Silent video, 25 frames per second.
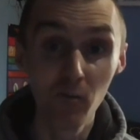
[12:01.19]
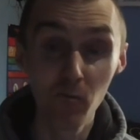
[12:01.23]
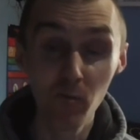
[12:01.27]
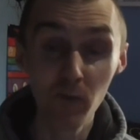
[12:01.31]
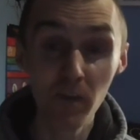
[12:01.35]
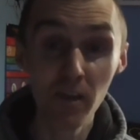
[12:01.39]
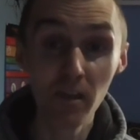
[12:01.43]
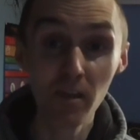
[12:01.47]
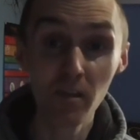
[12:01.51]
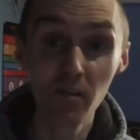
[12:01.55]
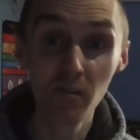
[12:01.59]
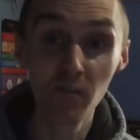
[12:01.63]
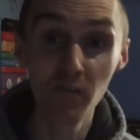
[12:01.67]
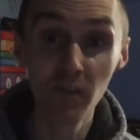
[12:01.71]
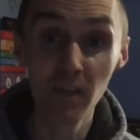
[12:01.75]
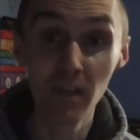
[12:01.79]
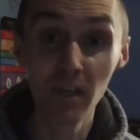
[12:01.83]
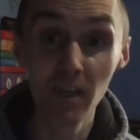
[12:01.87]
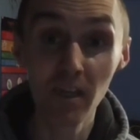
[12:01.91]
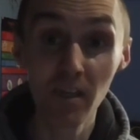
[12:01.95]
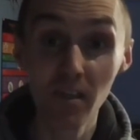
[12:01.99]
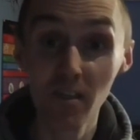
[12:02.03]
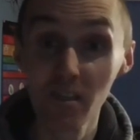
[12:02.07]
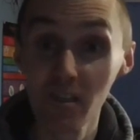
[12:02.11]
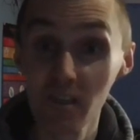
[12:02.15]
we as
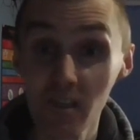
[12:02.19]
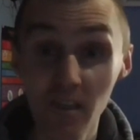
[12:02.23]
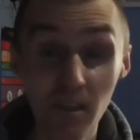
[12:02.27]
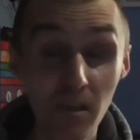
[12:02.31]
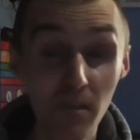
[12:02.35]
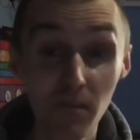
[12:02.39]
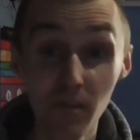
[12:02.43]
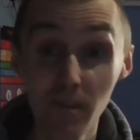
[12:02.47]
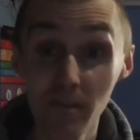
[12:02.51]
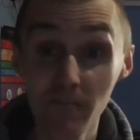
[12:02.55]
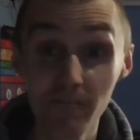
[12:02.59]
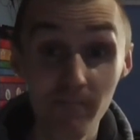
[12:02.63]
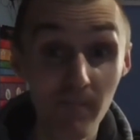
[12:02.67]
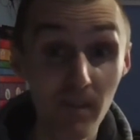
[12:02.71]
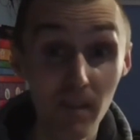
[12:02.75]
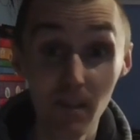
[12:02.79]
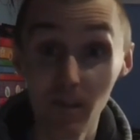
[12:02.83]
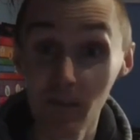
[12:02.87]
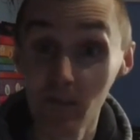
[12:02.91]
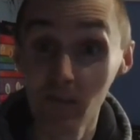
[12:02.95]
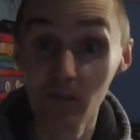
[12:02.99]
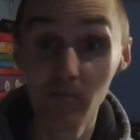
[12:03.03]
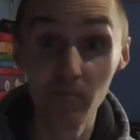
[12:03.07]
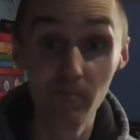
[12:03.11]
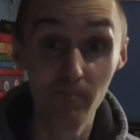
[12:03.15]
vegans and even
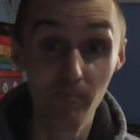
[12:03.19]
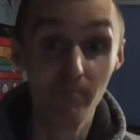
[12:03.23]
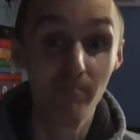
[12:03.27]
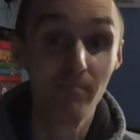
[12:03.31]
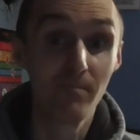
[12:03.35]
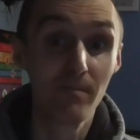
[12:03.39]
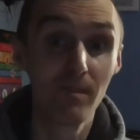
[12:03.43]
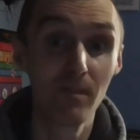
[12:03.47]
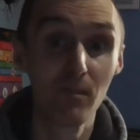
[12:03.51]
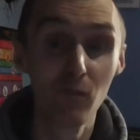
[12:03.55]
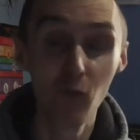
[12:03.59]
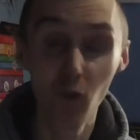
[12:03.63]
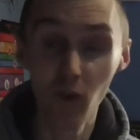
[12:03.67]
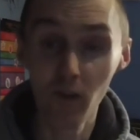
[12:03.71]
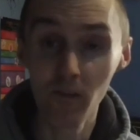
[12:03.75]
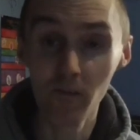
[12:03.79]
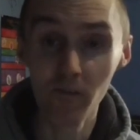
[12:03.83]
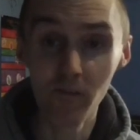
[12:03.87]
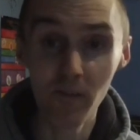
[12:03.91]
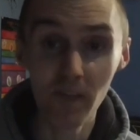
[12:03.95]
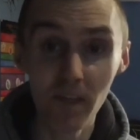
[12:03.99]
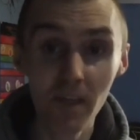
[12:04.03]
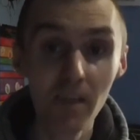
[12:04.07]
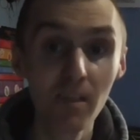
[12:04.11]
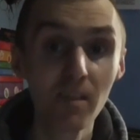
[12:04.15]

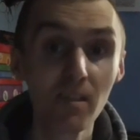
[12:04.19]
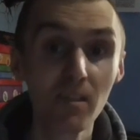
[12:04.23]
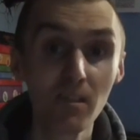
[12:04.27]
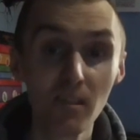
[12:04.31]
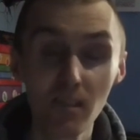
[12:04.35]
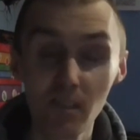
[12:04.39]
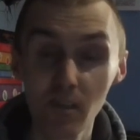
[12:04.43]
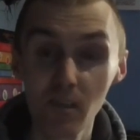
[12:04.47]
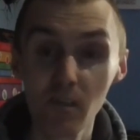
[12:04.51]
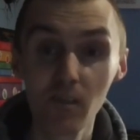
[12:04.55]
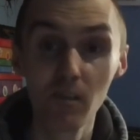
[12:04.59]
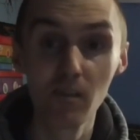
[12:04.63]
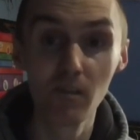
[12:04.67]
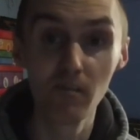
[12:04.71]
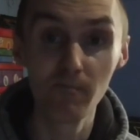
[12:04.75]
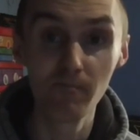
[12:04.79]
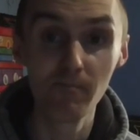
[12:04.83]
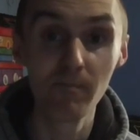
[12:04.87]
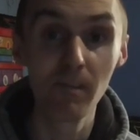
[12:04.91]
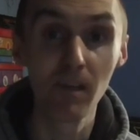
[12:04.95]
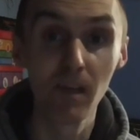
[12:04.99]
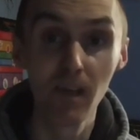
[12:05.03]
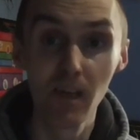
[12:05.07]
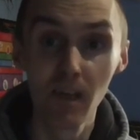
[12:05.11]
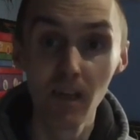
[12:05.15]
non-vegans,
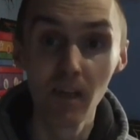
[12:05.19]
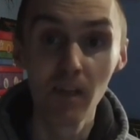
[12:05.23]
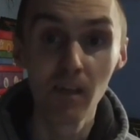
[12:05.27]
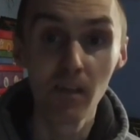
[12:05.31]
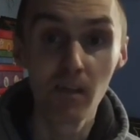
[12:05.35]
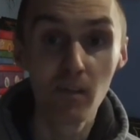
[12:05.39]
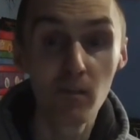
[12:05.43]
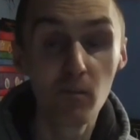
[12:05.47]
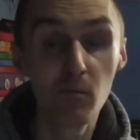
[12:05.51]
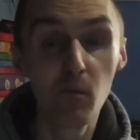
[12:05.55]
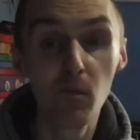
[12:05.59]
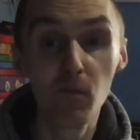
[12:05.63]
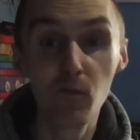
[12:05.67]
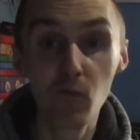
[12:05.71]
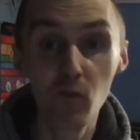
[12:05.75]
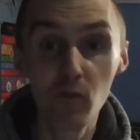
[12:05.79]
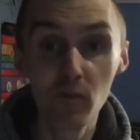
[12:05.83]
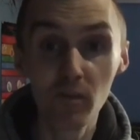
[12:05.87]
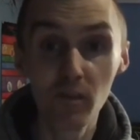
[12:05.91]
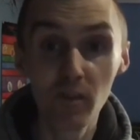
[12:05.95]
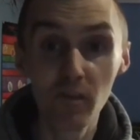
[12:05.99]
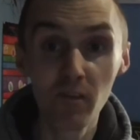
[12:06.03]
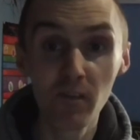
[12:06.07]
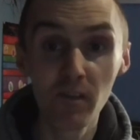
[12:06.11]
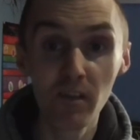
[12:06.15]
we've
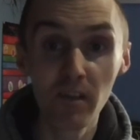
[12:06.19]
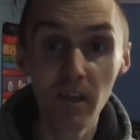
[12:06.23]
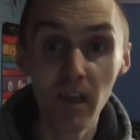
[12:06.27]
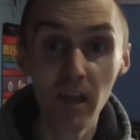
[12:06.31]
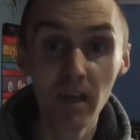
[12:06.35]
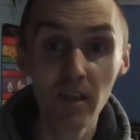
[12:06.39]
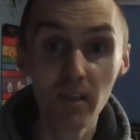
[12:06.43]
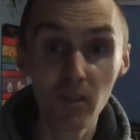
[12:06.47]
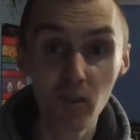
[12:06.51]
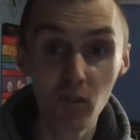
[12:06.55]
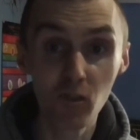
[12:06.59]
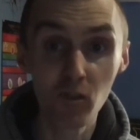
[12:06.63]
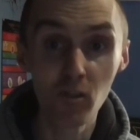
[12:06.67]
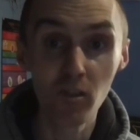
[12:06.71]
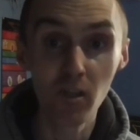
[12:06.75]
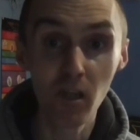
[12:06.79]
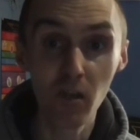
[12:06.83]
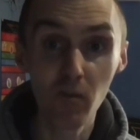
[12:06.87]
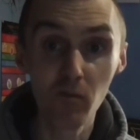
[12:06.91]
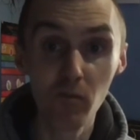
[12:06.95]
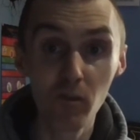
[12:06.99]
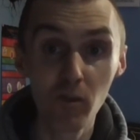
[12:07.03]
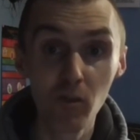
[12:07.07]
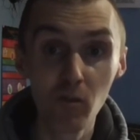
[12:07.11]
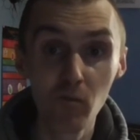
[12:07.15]
got to realise just
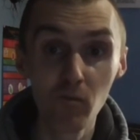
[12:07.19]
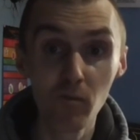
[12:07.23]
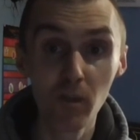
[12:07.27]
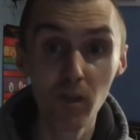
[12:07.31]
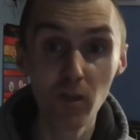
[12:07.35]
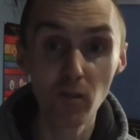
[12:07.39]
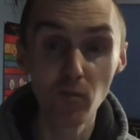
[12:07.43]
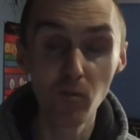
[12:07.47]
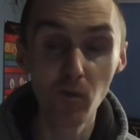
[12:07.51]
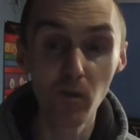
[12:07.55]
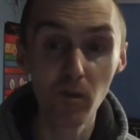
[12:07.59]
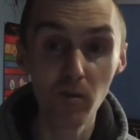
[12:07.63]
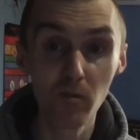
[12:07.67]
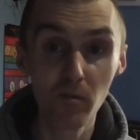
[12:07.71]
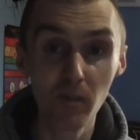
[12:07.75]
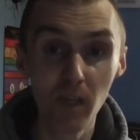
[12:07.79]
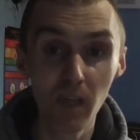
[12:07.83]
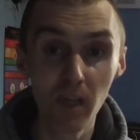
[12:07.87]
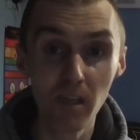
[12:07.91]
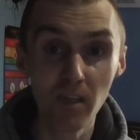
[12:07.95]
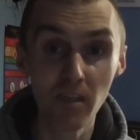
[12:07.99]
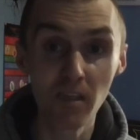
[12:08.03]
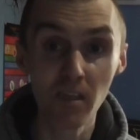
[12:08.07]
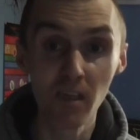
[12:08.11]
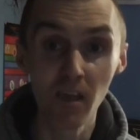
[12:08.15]
how cruel this world
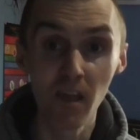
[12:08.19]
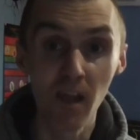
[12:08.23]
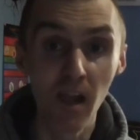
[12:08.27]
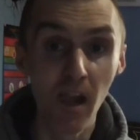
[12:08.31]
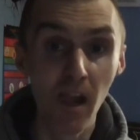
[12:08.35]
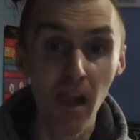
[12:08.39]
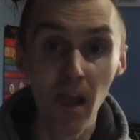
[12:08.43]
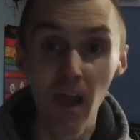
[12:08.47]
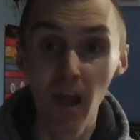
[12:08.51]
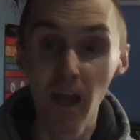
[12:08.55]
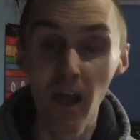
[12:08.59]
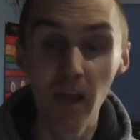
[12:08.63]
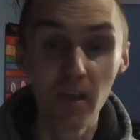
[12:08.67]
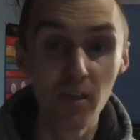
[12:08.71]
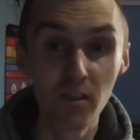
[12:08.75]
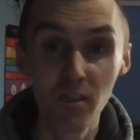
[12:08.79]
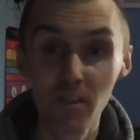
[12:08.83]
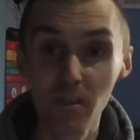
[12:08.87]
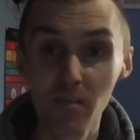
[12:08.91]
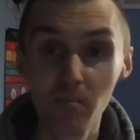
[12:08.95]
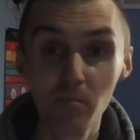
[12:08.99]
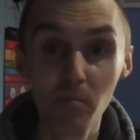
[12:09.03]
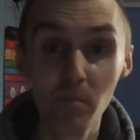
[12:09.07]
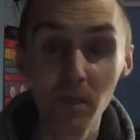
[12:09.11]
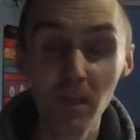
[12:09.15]
is. It's
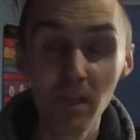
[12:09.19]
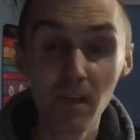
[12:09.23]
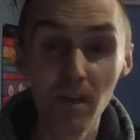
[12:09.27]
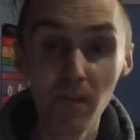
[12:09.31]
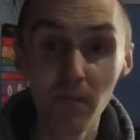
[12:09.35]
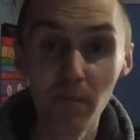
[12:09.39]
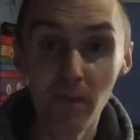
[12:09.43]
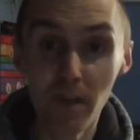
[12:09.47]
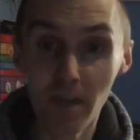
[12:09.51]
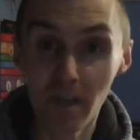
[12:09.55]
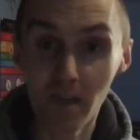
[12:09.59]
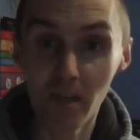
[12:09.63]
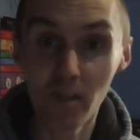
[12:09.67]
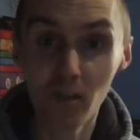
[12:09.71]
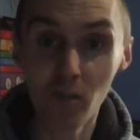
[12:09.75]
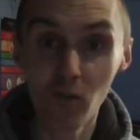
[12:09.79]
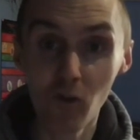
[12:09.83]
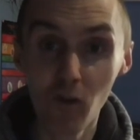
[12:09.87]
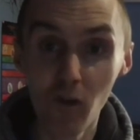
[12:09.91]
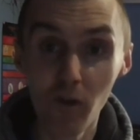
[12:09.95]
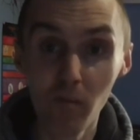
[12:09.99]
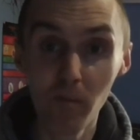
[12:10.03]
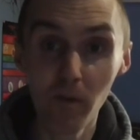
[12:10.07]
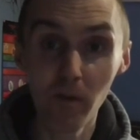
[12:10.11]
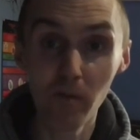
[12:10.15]
being a vegan's
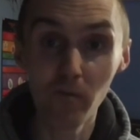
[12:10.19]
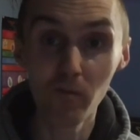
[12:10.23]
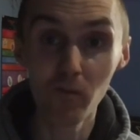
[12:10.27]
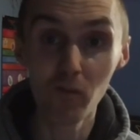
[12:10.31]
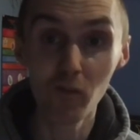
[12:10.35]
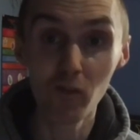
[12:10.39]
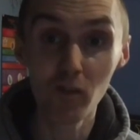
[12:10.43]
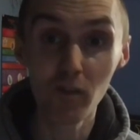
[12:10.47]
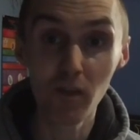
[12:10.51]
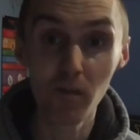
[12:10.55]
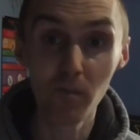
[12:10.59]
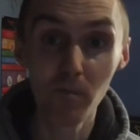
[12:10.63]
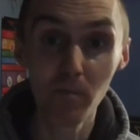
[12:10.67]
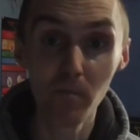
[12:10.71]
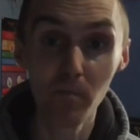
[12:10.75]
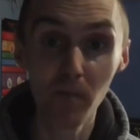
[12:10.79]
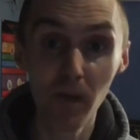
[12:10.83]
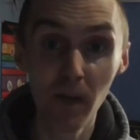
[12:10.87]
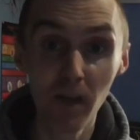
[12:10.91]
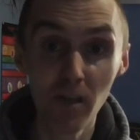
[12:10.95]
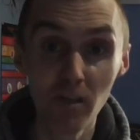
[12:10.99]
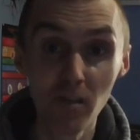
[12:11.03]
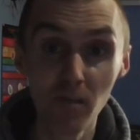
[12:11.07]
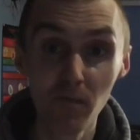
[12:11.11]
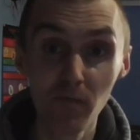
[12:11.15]
not about just
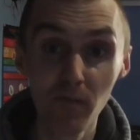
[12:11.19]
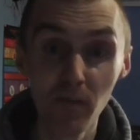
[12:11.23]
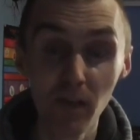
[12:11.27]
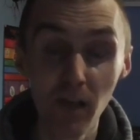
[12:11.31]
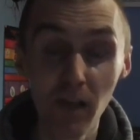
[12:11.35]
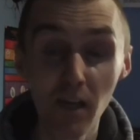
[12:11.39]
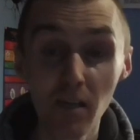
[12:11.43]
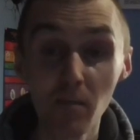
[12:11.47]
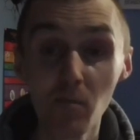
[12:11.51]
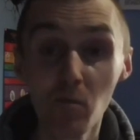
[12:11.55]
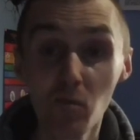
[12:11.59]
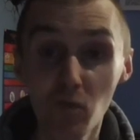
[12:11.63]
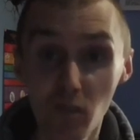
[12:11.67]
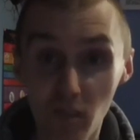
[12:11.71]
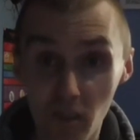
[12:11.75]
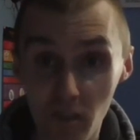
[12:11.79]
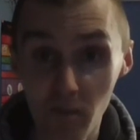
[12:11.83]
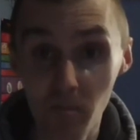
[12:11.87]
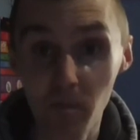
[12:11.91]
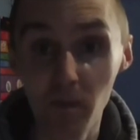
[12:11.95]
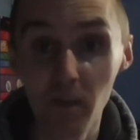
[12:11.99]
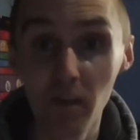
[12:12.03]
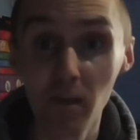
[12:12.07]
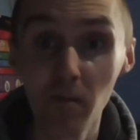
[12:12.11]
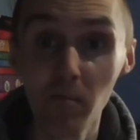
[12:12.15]
compassion for the animals, it's
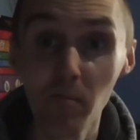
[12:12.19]
about